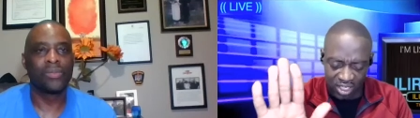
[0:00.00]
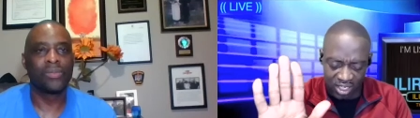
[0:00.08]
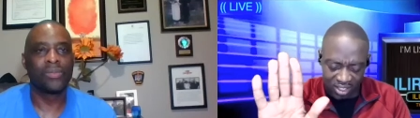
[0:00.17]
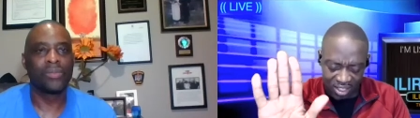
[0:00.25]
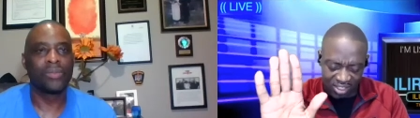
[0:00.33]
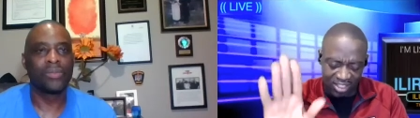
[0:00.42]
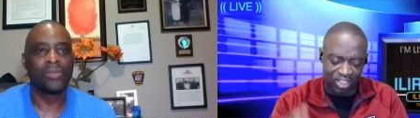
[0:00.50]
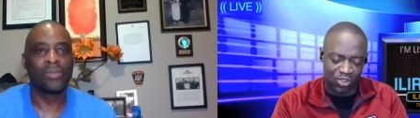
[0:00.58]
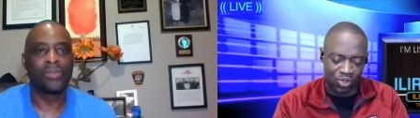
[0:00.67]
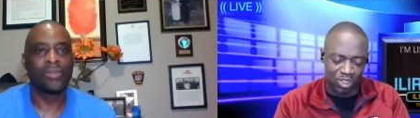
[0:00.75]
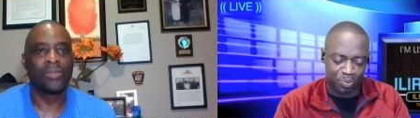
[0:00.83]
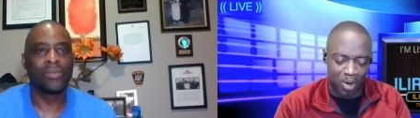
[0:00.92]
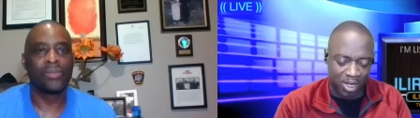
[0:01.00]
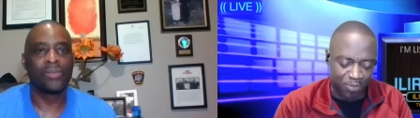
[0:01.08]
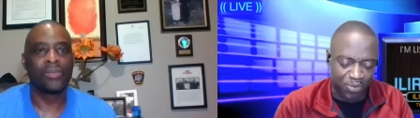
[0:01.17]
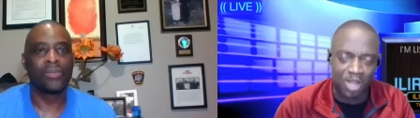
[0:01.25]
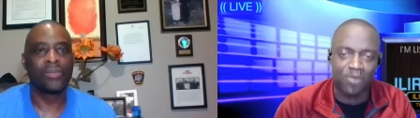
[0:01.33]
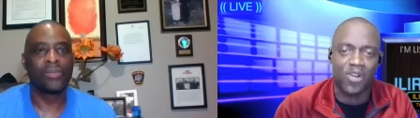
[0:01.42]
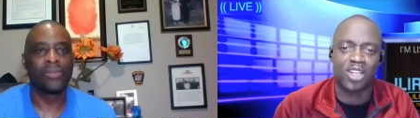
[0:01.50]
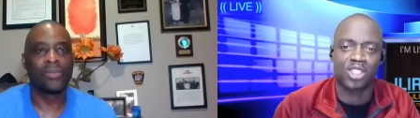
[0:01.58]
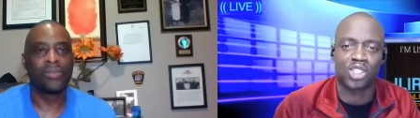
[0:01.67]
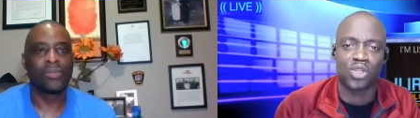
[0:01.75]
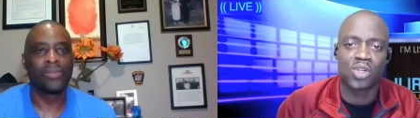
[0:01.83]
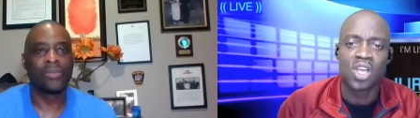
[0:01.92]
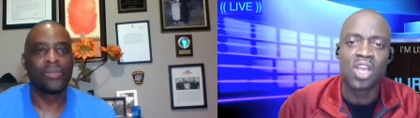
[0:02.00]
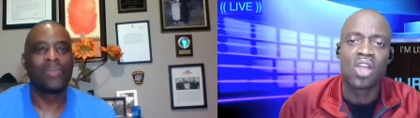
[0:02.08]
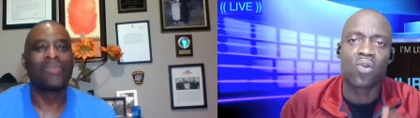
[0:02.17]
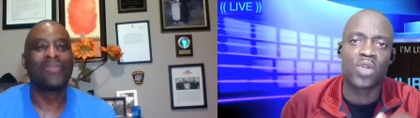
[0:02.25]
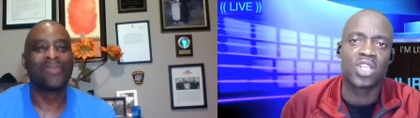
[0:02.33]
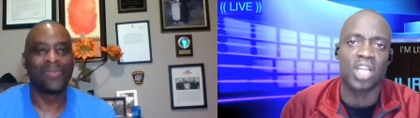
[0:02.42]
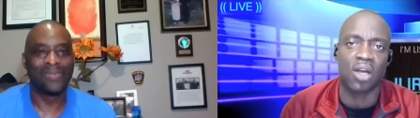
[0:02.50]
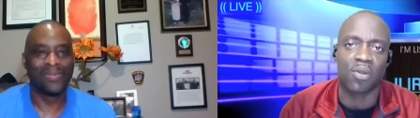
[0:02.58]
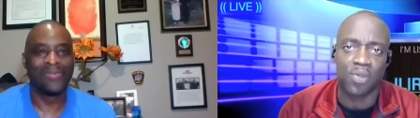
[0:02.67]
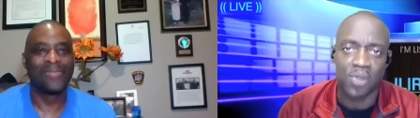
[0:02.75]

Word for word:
Speaker 1: Let's get to this part of Think, Buy, Shoot. Reach out